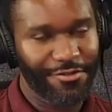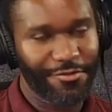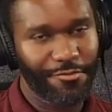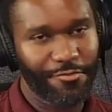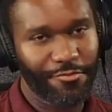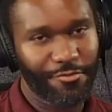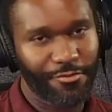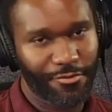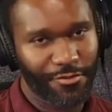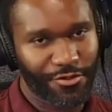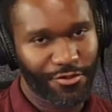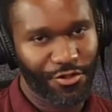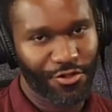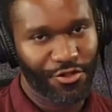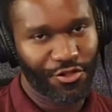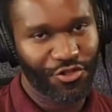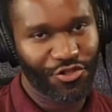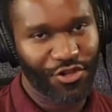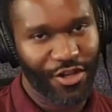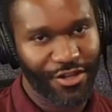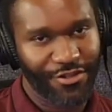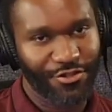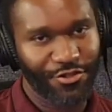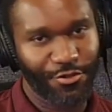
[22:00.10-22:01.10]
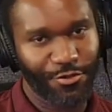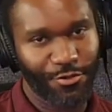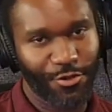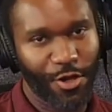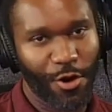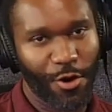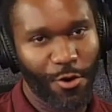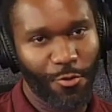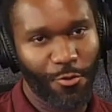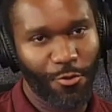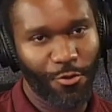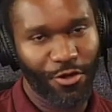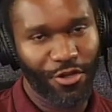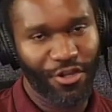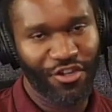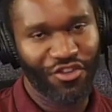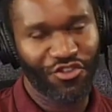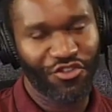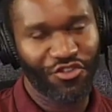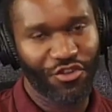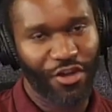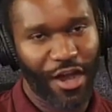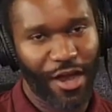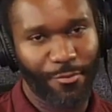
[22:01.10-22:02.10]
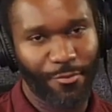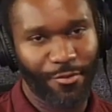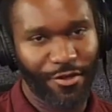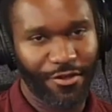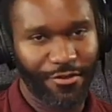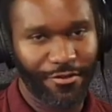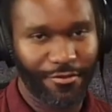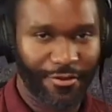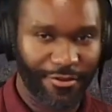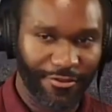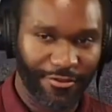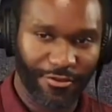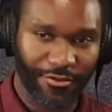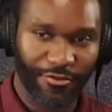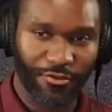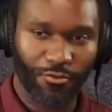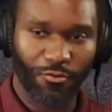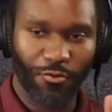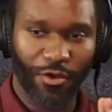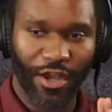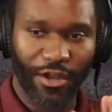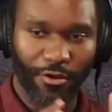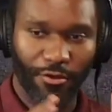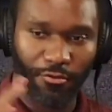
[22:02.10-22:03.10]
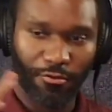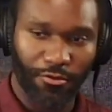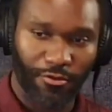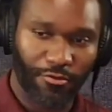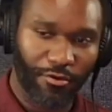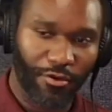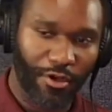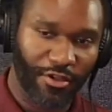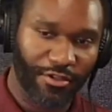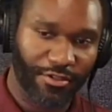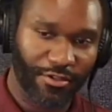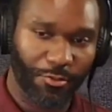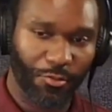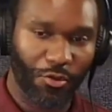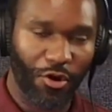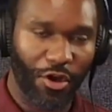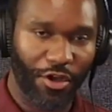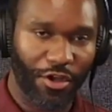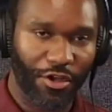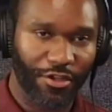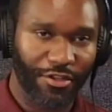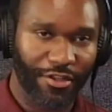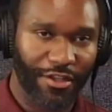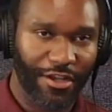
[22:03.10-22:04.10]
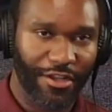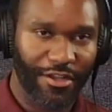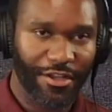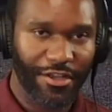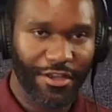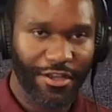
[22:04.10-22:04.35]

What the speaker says: it's a good chance you know where his shop is, because it's right across the parking lot.